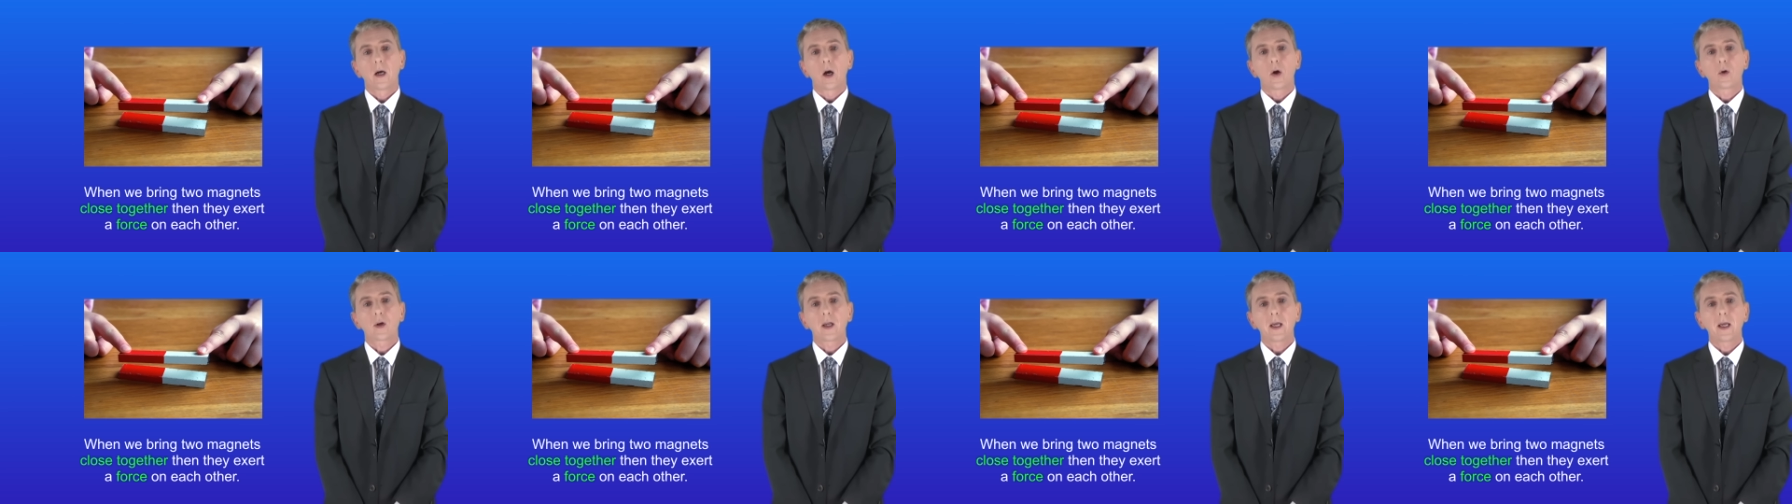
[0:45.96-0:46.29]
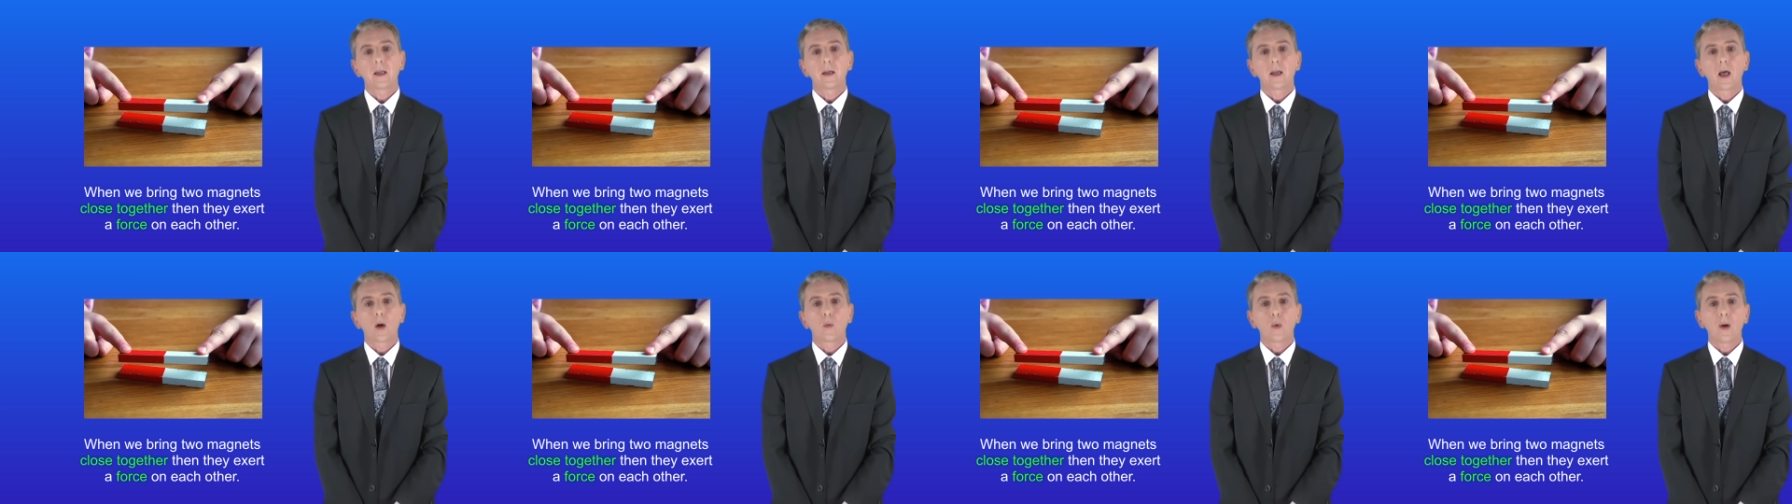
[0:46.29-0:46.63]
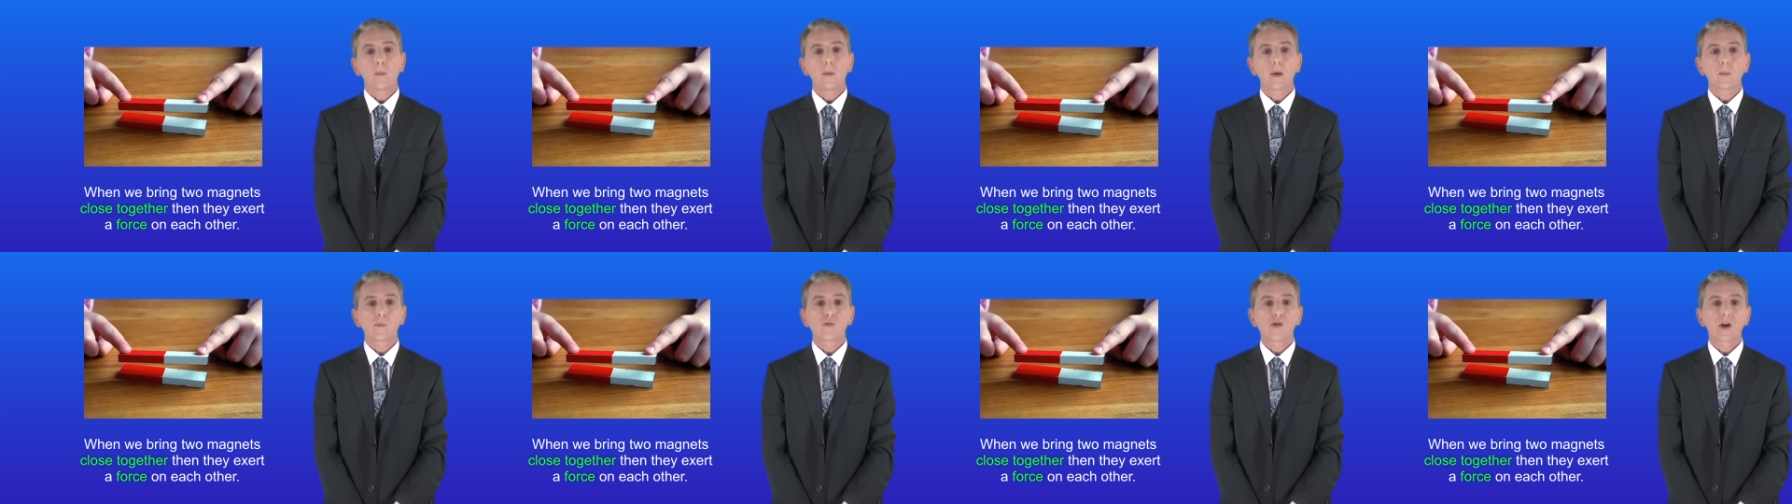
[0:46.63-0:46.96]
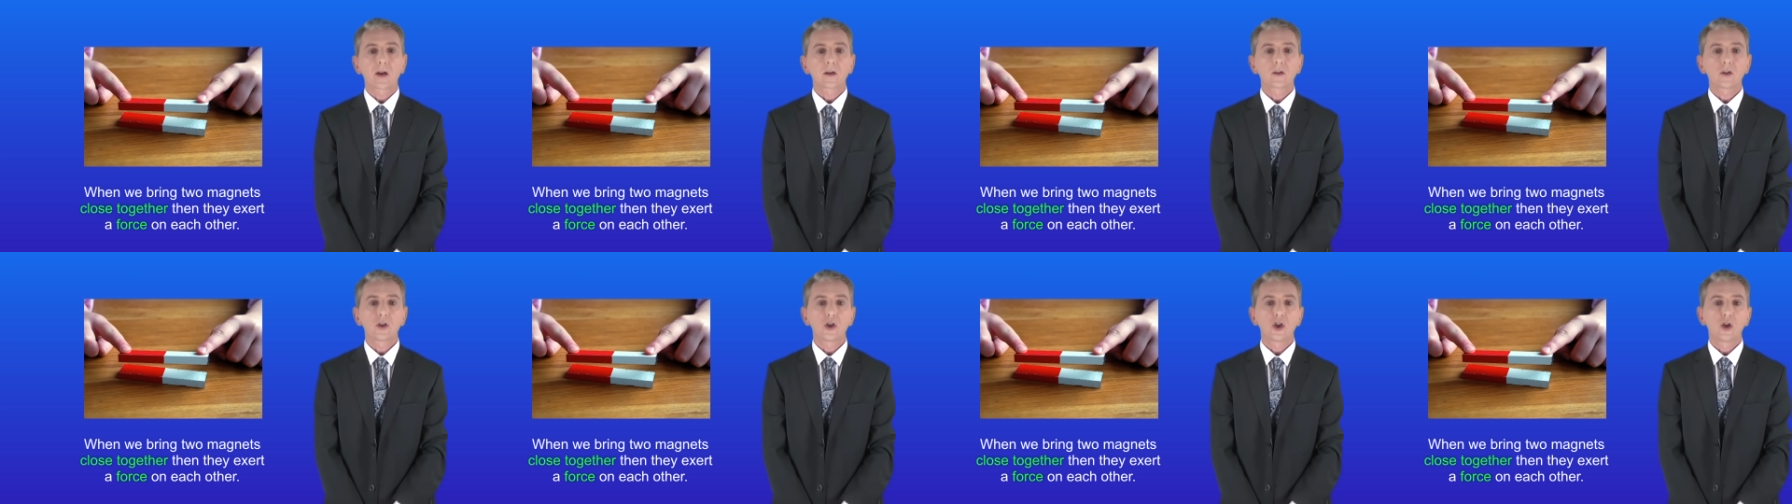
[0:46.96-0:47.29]
Okay, now when we
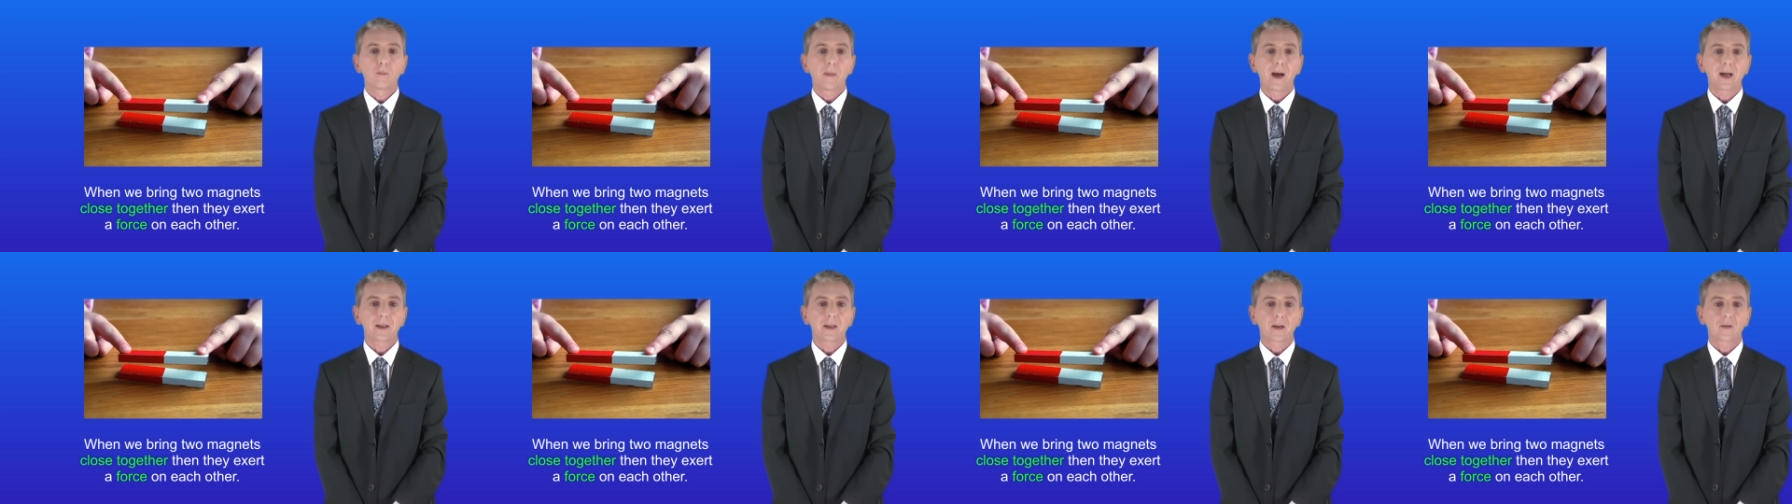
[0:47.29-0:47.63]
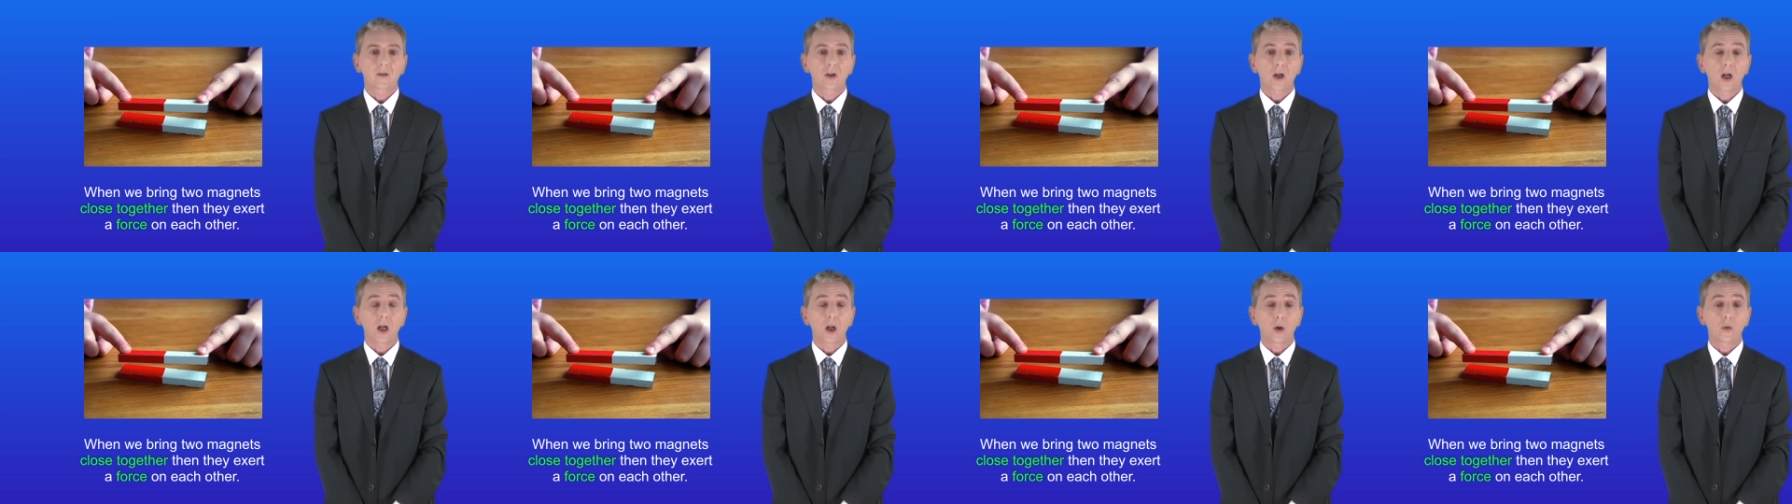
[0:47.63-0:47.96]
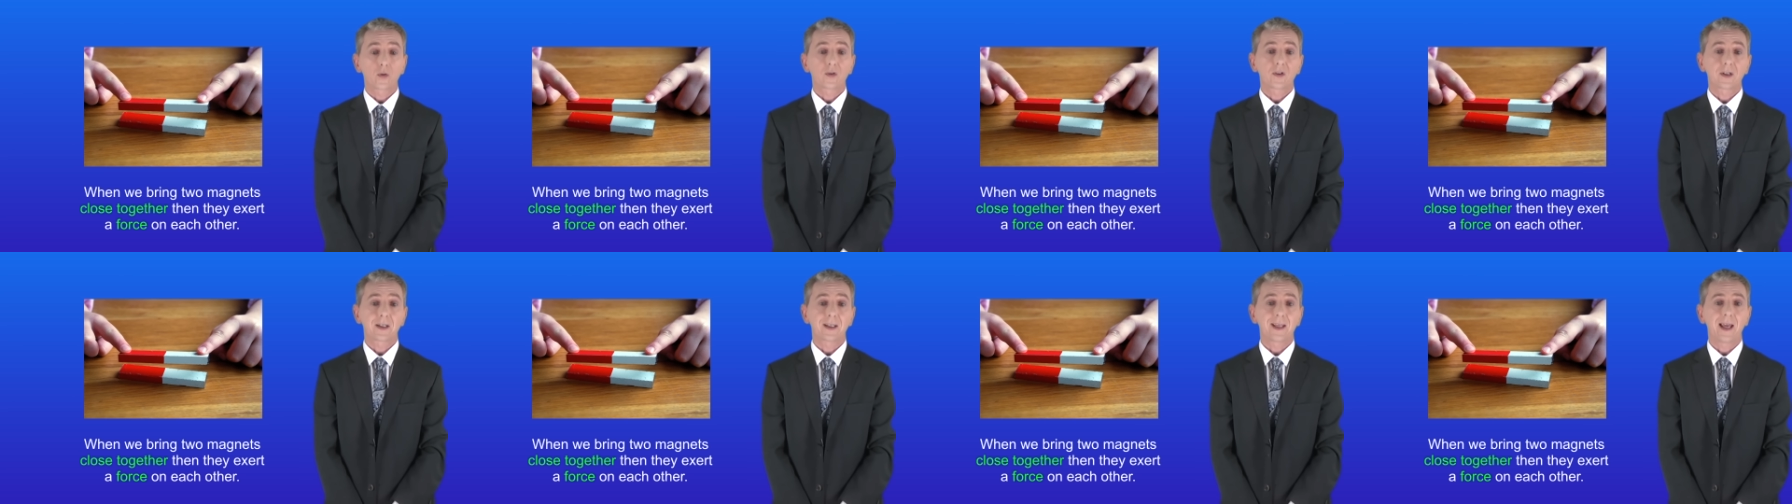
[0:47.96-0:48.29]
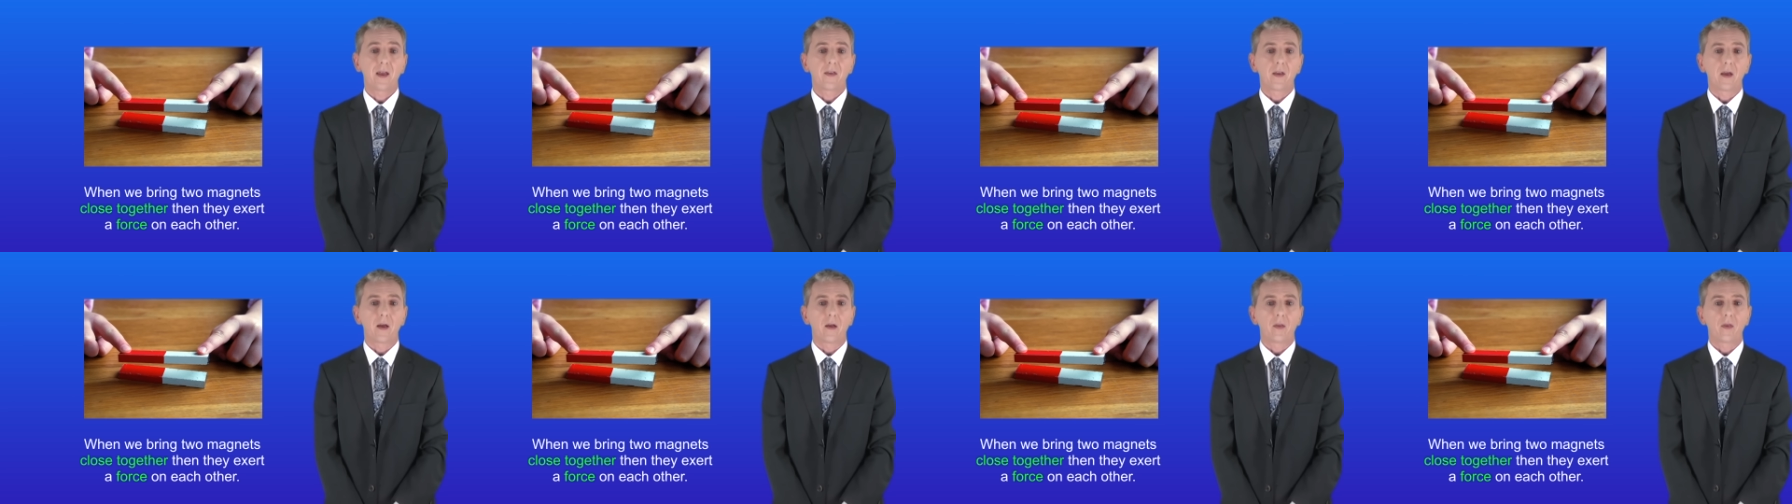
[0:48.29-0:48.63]
bring two magnets close
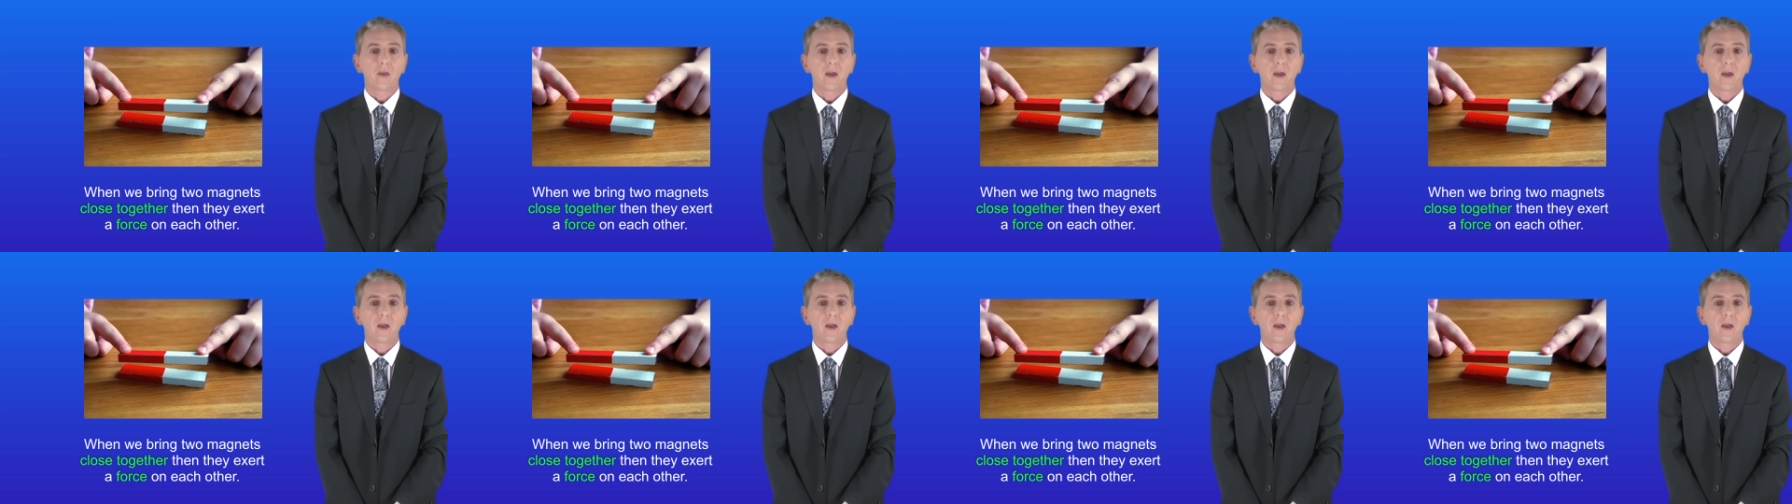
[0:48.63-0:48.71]
together,